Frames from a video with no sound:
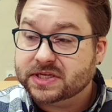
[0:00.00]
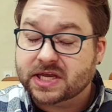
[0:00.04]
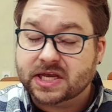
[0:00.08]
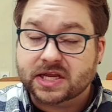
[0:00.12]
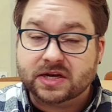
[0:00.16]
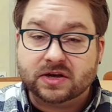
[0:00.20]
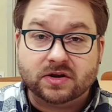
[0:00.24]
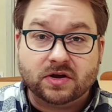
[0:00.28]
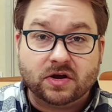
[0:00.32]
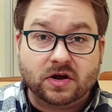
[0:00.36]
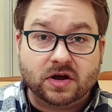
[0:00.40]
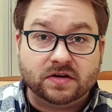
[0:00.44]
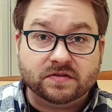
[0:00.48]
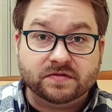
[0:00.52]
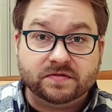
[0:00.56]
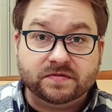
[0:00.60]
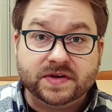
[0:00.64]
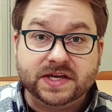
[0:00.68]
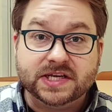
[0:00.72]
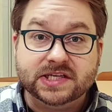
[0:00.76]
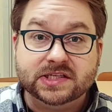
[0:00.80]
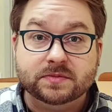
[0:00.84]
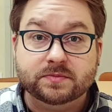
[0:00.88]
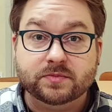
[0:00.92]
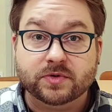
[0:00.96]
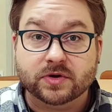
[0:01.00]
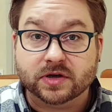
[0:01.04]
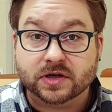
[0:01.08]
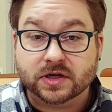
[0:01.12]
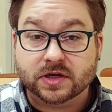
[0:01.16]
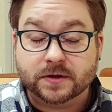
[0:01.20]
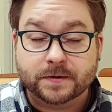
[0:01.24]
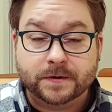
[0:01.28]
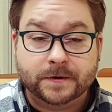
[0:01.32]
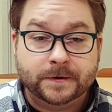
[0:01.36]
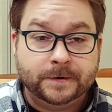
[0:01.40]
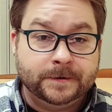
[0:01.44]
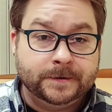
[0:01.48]
and on Facebook.
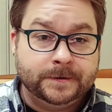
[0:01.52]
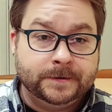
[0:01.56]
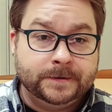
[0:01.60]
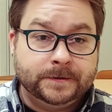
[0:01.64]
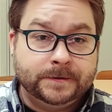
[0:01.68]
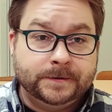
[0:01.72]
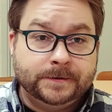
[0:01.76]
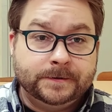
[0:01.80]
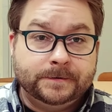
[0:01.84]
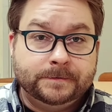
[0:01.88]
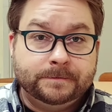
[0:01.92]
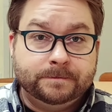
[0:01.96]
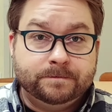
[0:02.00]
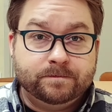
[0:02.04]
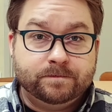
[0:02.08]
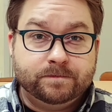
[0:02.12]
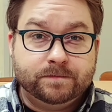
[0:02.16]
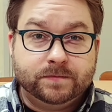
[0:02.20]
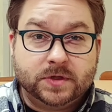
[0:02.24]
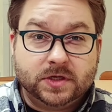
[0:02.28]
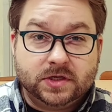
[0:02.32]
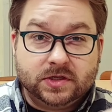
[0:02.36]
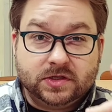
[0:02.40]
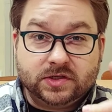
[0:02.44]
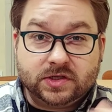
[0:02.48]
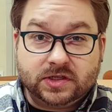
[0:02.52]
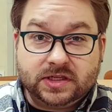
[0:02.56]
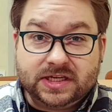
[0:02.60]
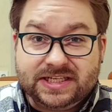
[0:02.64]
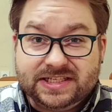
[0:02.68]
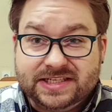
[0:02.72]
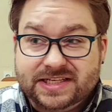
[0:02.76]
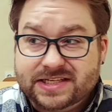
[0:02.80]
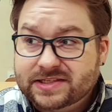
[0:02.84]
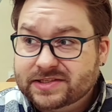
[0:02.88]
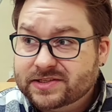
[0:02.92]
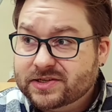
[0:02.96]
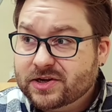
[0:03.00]
So let's
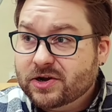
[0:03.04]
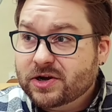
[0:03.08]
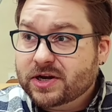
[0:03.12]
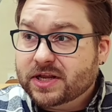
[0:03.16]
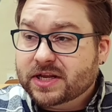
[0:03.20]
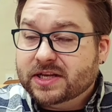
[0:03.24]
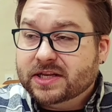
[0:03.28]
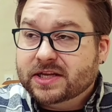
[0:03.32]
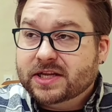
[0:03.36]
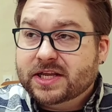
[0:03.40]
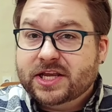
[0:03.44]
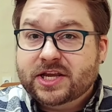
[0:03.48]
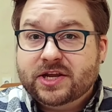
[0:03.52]
get started.